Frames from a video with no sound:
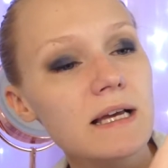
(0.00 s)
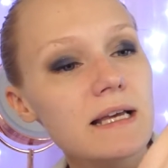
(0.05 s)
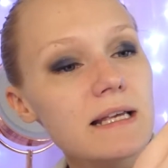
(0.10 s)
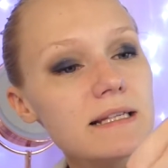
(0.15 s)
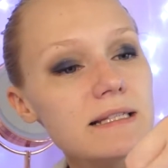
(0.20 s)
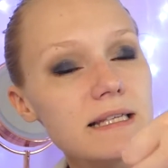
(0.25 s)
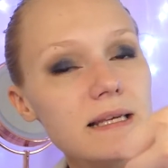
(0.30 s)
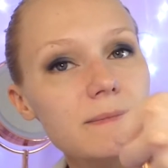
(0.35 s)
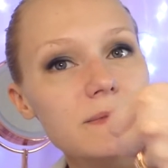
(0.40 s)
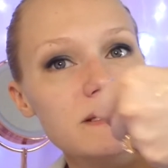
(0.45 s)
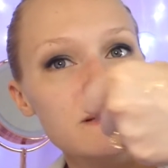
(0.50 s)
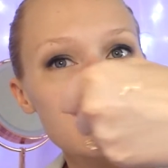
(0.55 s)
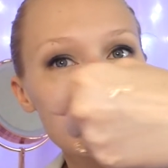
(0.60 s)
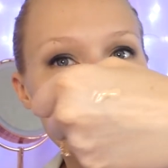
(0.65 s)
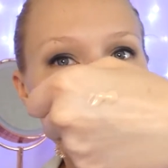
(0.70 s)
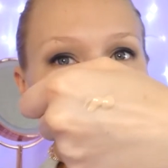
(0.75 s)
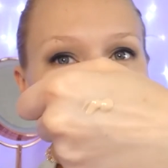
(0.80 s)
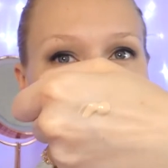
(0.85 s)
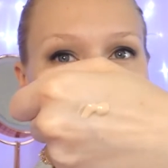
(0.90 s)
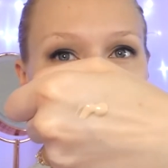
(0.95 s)
Seems to be a
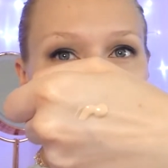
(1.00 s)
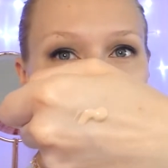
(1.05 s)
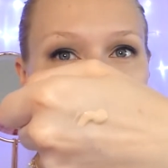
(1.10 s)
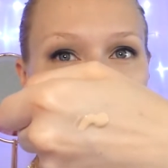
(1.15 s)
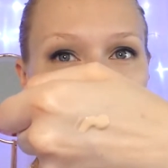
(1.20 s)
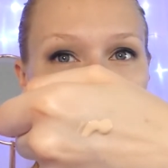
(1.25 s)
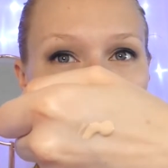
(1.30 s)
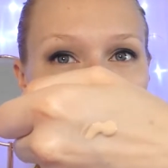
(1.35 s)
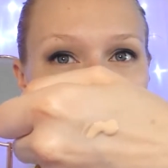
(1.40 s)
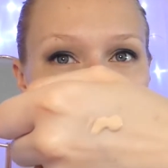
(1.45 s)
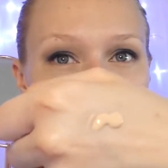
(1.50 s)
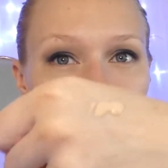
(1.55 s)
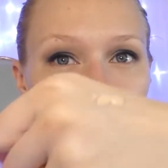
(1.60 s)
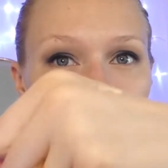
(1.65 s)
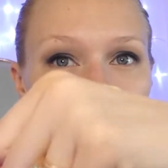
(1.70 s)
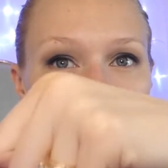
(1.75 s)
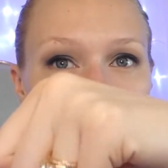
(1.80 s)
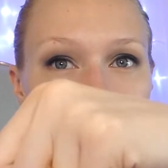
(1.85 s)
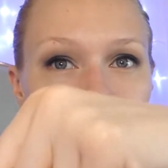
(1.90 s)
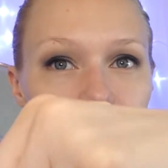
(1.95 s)
little bit more on
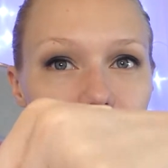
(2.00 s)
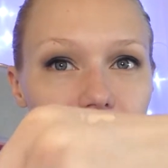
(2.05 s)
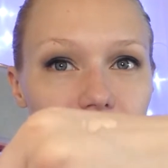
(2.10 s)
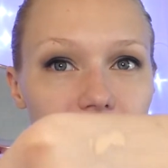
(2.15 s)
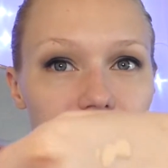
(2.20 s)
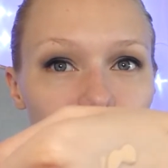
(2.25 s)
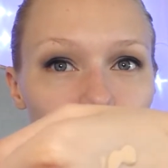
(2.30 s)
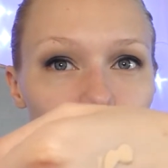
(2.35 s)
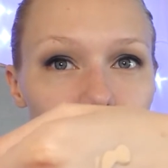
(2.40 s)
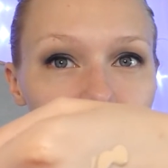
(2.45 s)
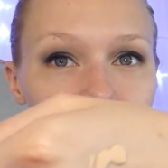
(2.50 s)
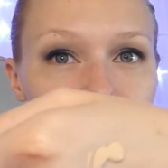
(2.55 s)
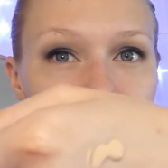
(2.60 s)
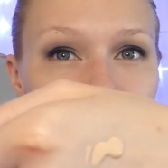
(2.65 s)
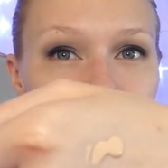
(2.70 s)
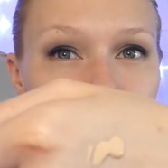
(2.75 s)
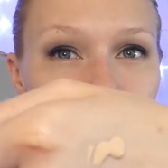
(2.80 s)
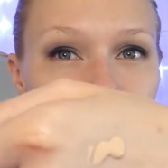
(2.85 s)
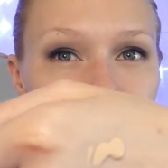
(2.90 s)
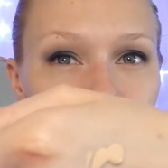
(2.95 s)
the liquidy
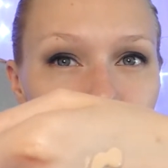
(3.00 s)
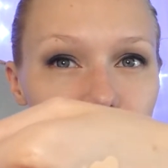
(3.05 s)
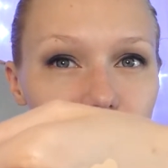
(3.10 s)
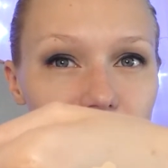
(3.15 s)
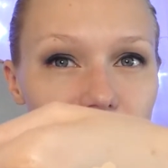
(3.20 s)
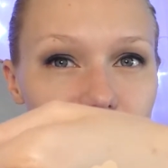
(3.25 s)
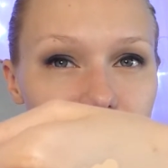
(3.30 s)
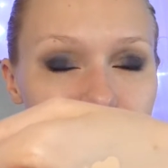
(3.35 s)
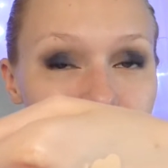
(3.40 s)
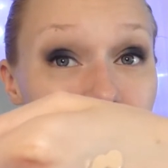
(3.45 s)
side of things.